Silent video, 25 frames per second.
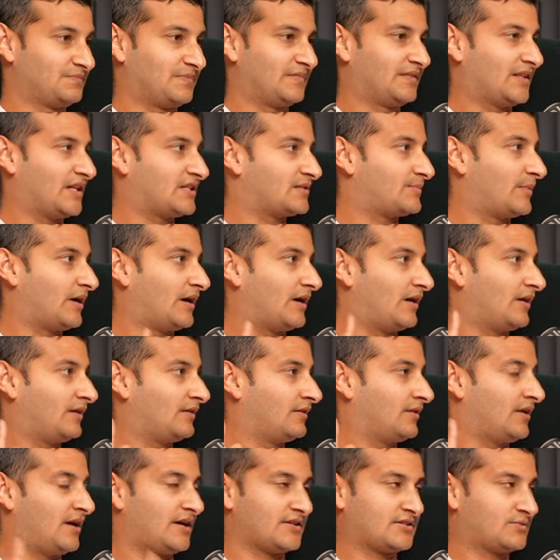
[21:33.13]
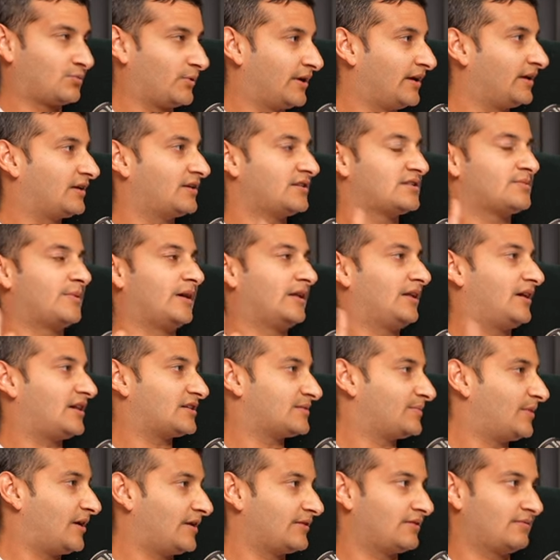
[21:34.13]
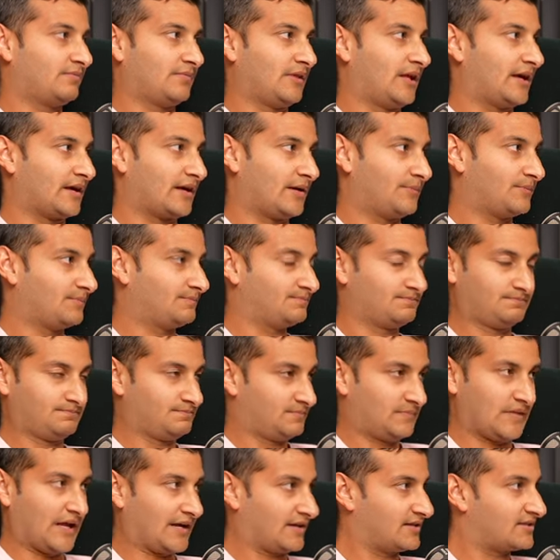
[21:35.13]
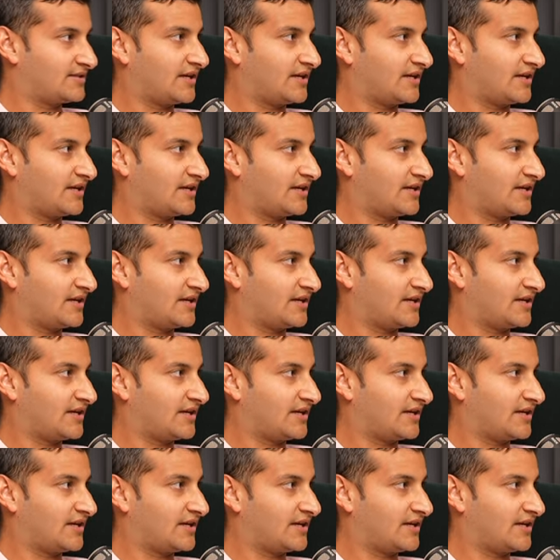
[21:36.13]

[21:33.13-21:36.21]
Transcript: that's my last week. It's my last month. Like I'm like